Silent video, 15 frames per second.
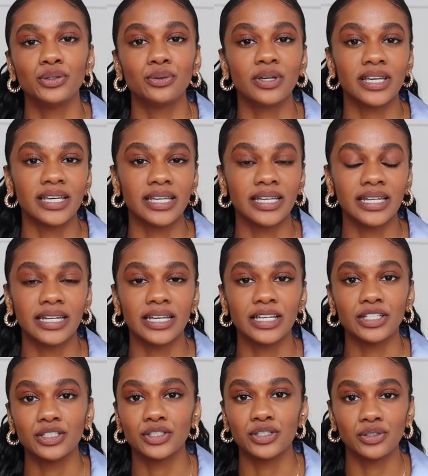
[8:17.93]
You could
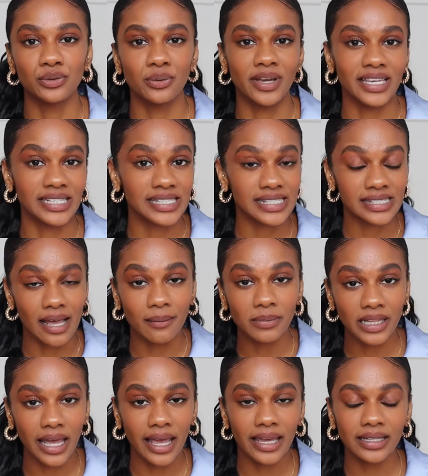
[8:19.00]
do a
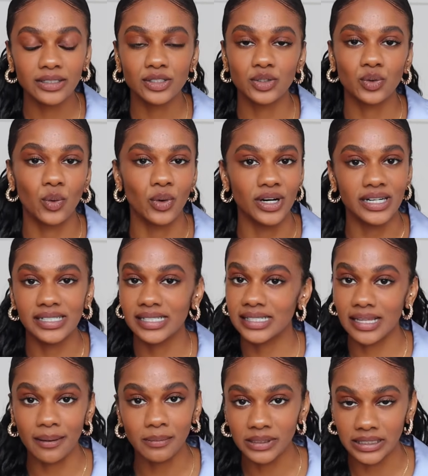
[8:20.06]
sublet or a
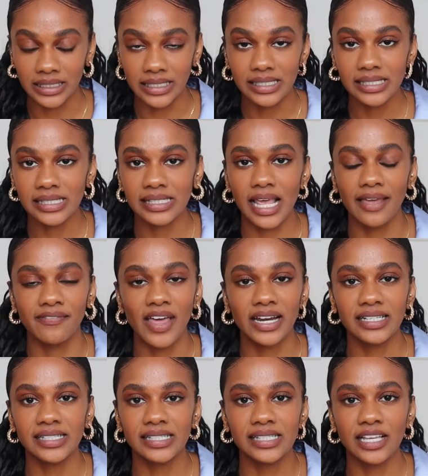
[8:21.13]
sublease, and
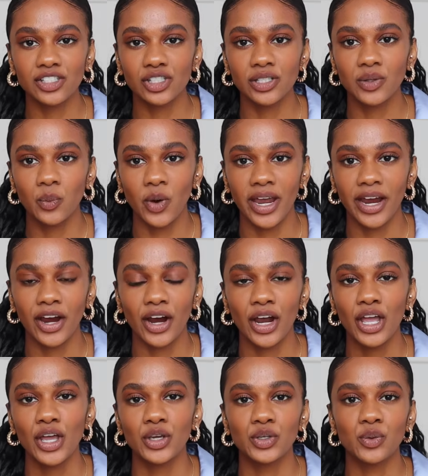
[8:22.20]
that is essentially
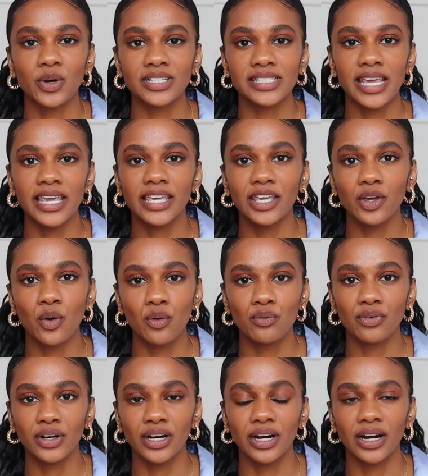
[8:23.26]
where you are taking
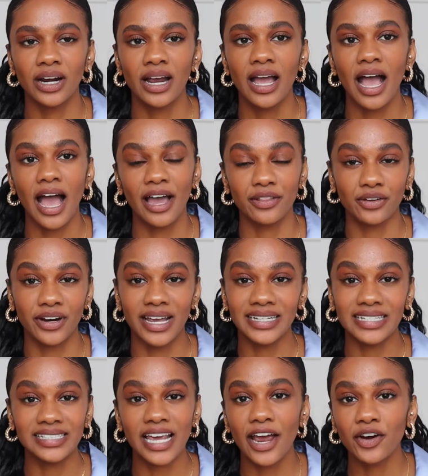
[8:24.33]
over either an
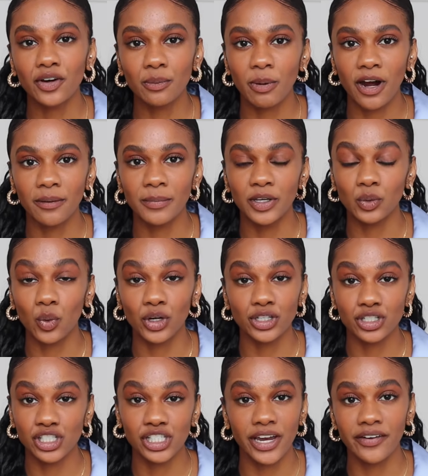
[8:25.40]
entire apartment or
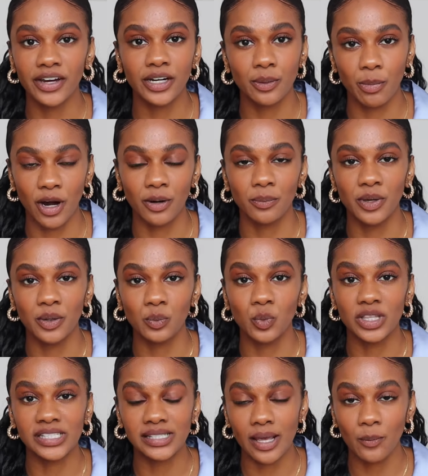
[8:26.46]
you're sharing an apartment
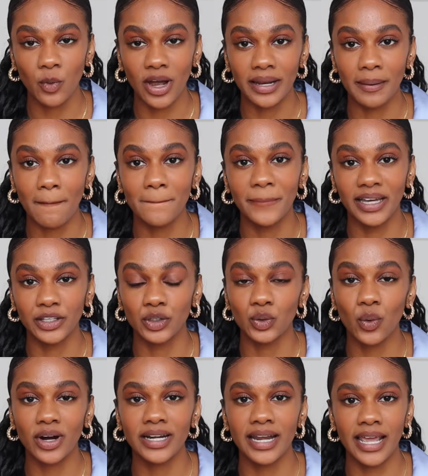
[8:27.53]
with someone, but
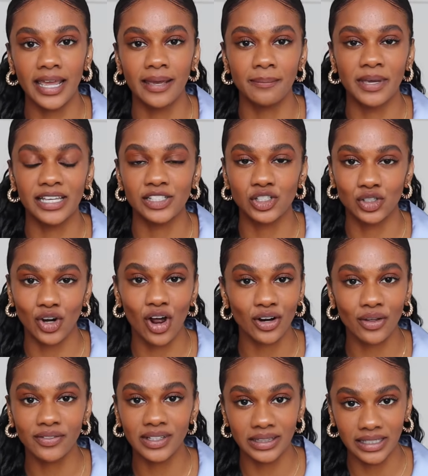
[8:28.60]
your name is not
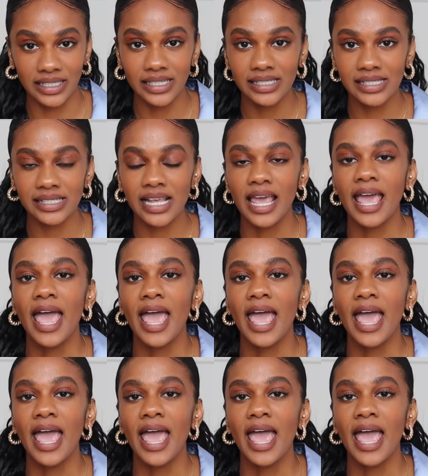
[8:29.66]
on the lease.